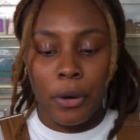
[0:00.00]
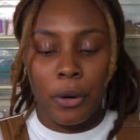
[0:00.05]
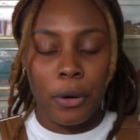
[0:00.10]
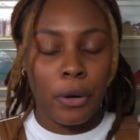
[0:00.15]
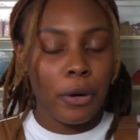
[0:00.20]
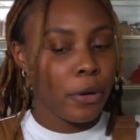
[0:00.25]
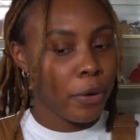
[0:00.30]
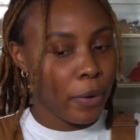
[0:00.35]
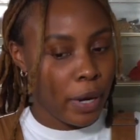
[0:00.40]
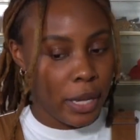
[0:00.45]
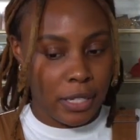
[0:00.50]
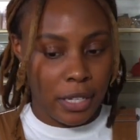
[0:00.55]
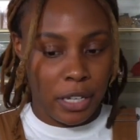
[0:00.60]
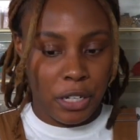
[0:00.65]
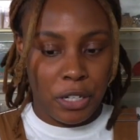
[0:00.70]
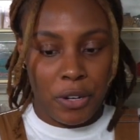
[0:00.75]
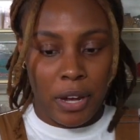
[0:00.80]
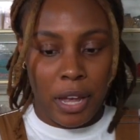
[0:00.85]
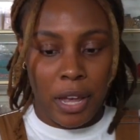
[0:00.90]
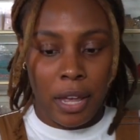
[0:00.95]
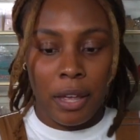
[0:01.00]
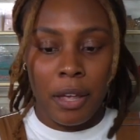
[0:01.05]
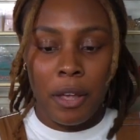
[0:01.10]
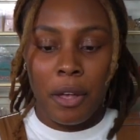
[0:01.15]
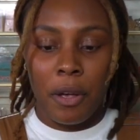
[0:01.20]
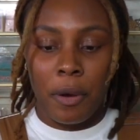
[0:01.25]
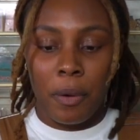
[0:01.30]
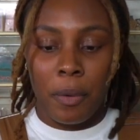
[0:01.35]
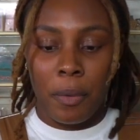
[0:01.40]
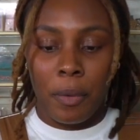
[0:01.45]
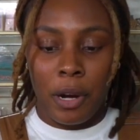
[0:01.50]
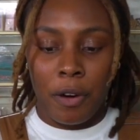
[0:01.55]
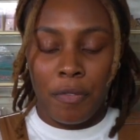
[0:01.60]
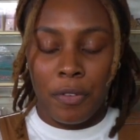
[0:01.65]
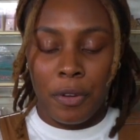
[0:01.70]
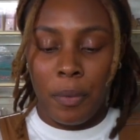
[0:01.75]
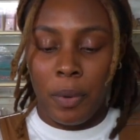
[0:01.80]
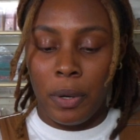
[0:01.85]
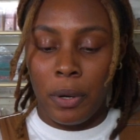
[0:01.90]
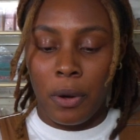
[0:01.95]
or grazing tray, whatever
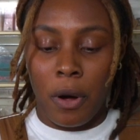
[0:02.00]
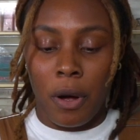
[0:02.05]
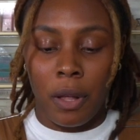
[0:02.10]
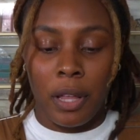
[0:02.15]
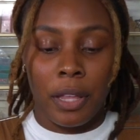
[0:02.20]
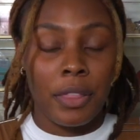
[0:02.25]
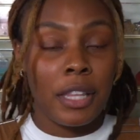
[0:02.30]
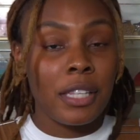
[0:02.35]
you want to call it.